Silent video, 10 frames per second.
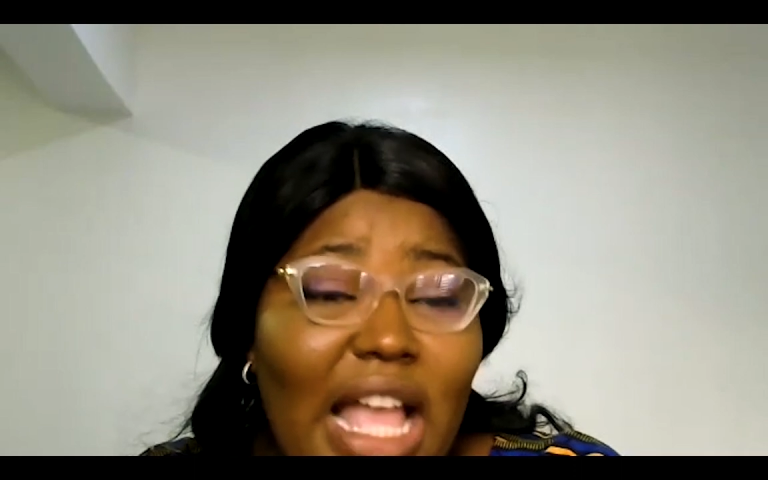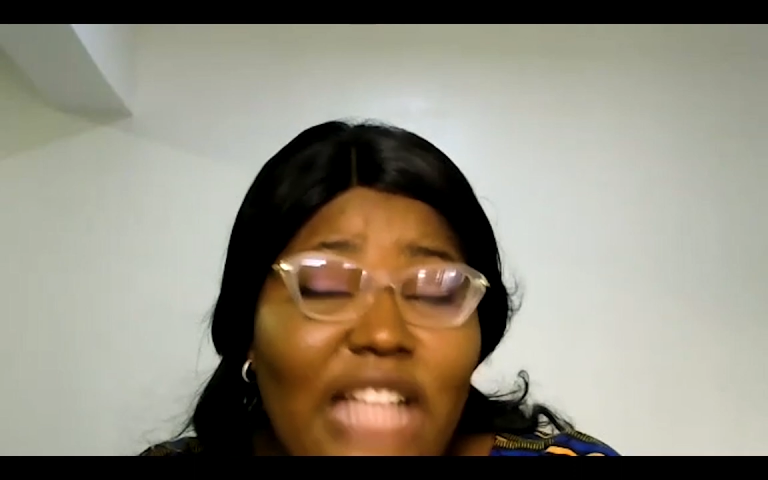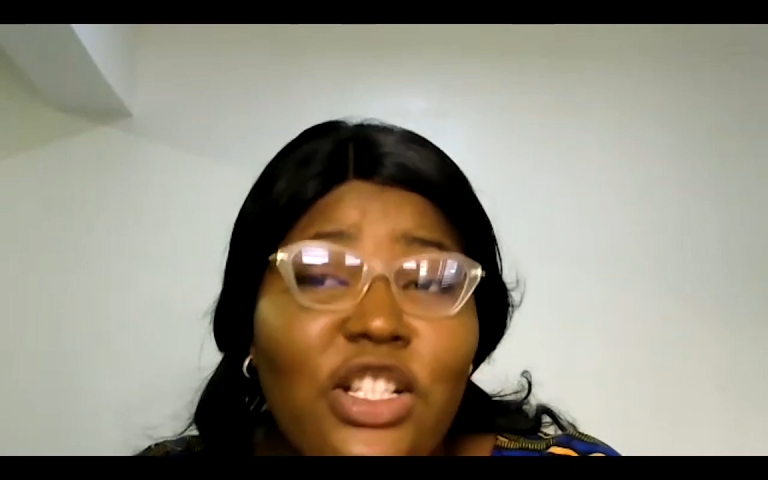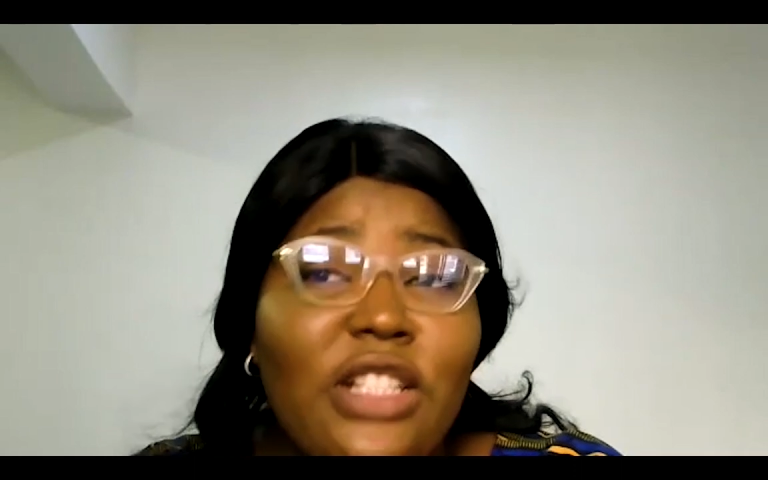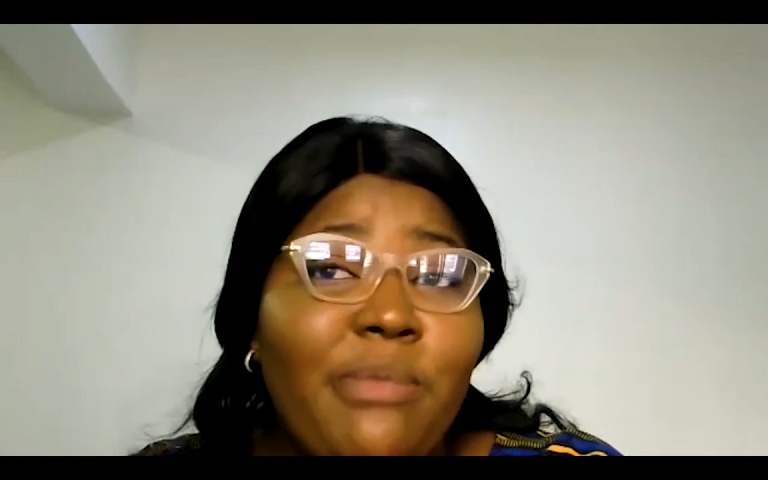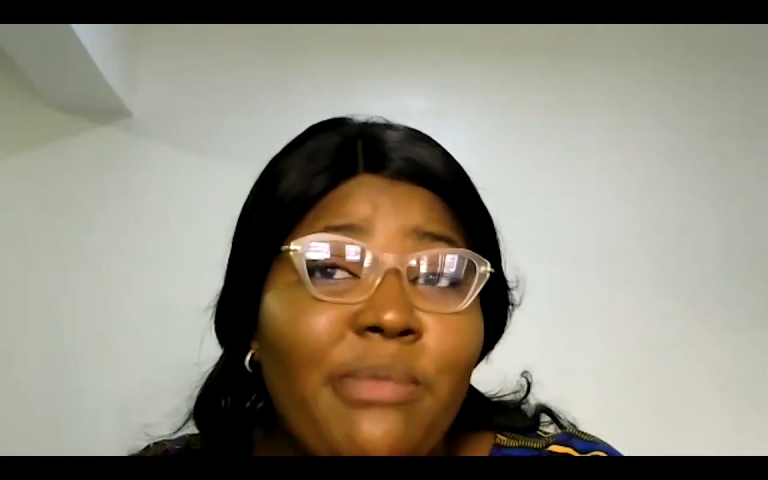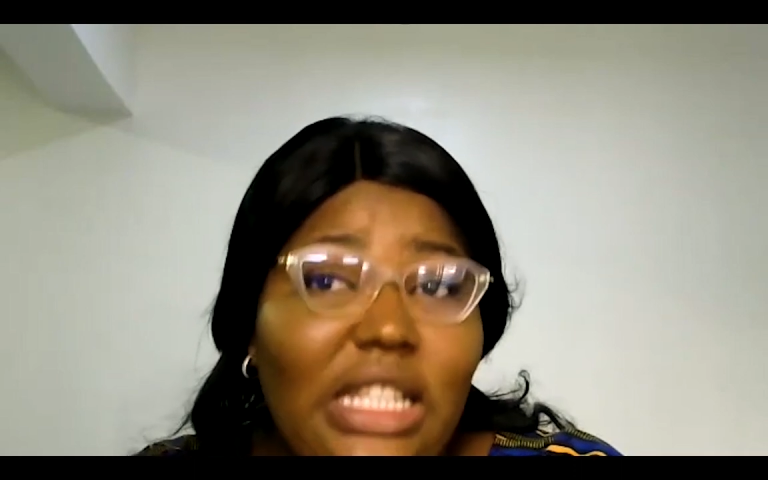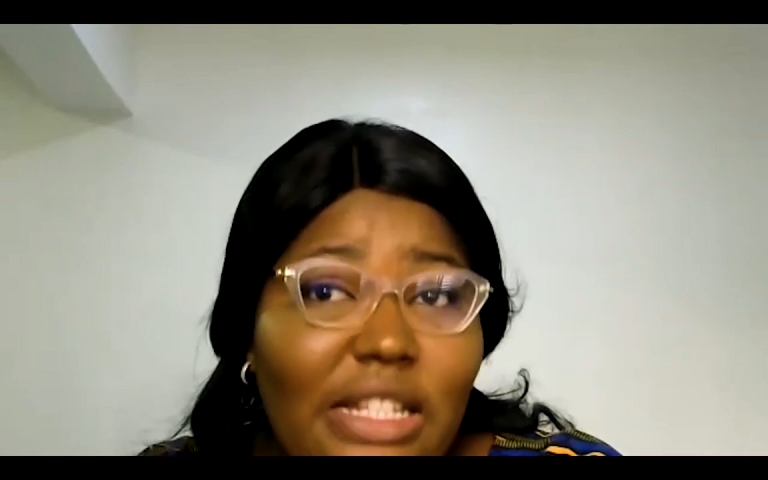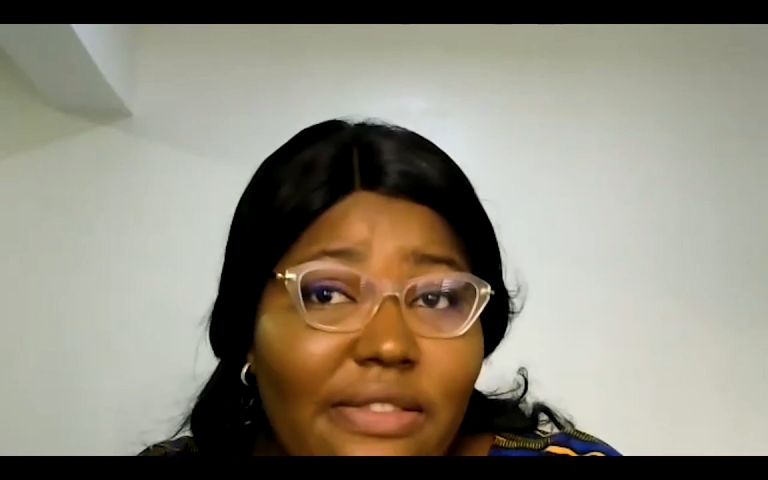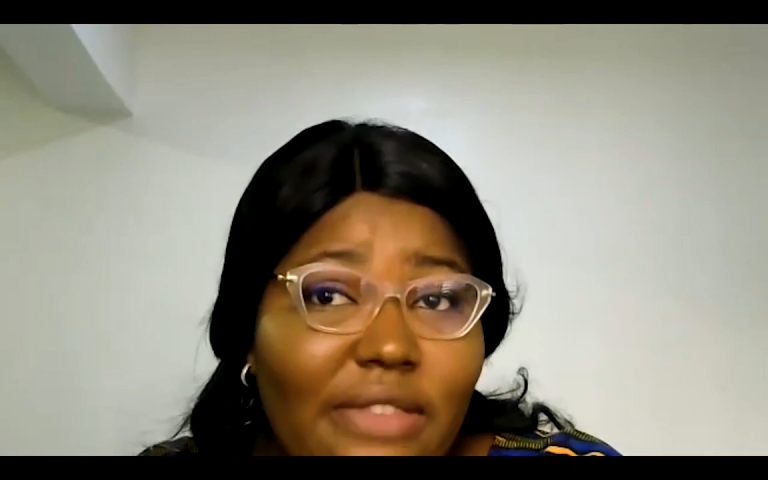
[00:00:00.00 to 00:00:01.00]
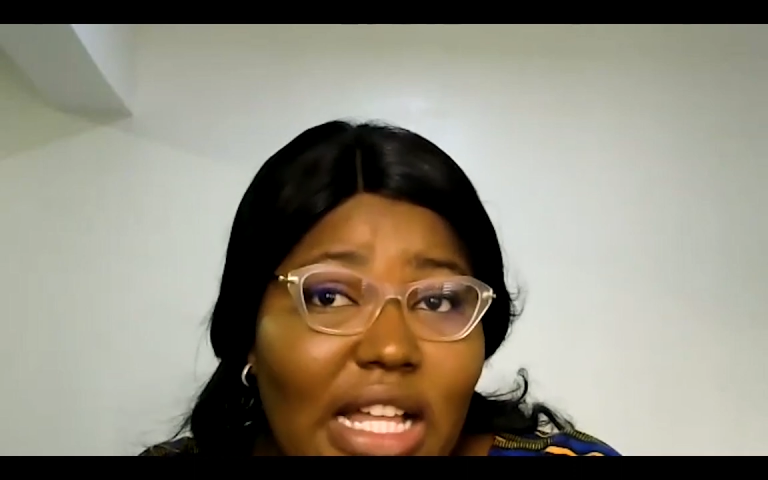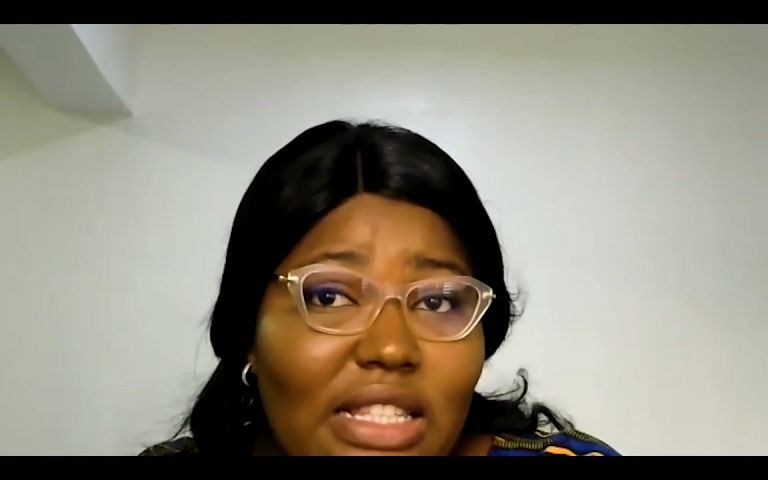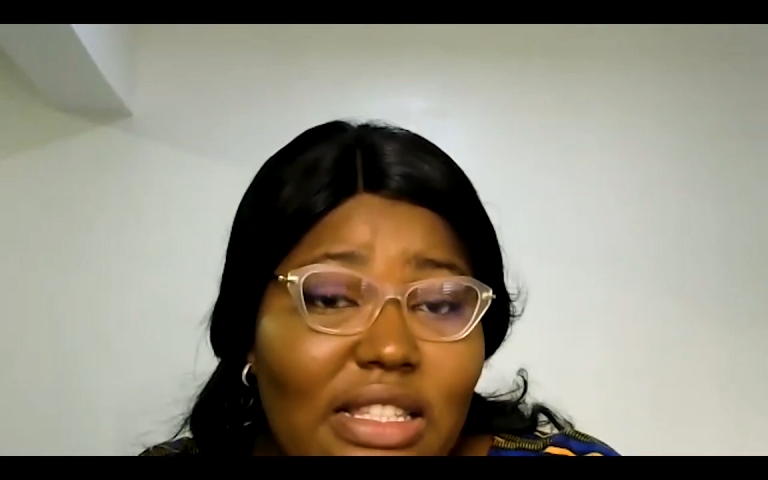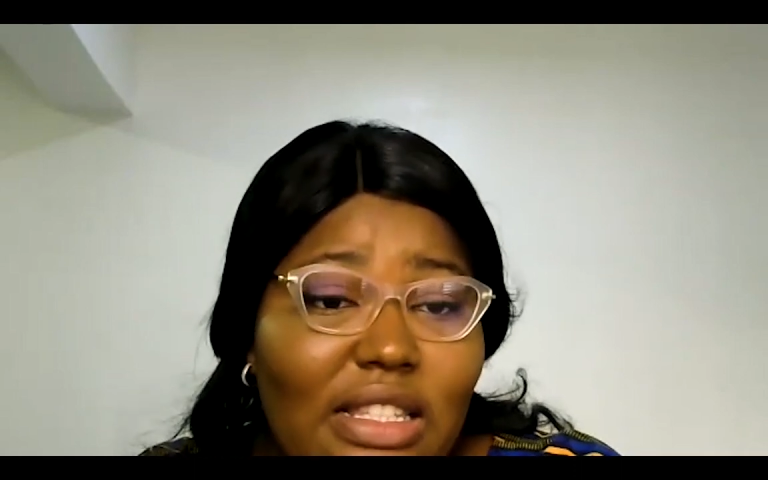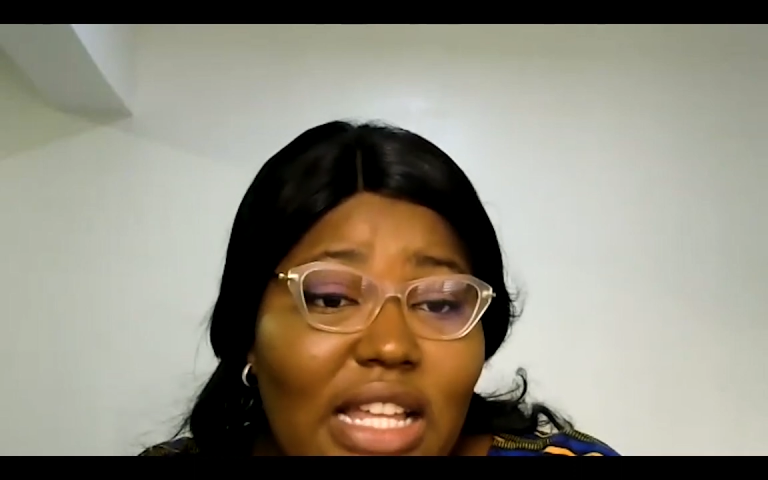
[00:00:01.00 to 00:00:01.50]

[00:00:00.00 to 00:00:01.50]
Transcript: I just believe that